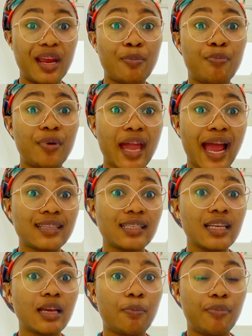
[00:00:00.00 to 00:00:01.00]
I
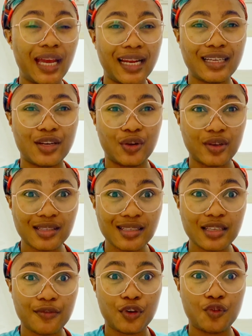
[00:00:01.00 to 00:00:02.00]
think they pay their nurses,
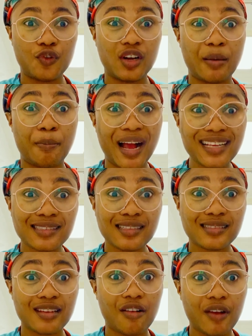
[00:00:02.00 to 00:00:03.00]
if you've got a master's
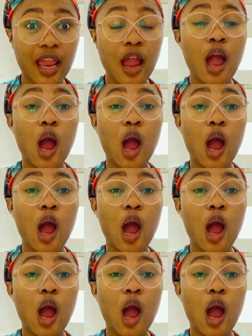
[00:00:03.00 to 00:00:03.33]
degree,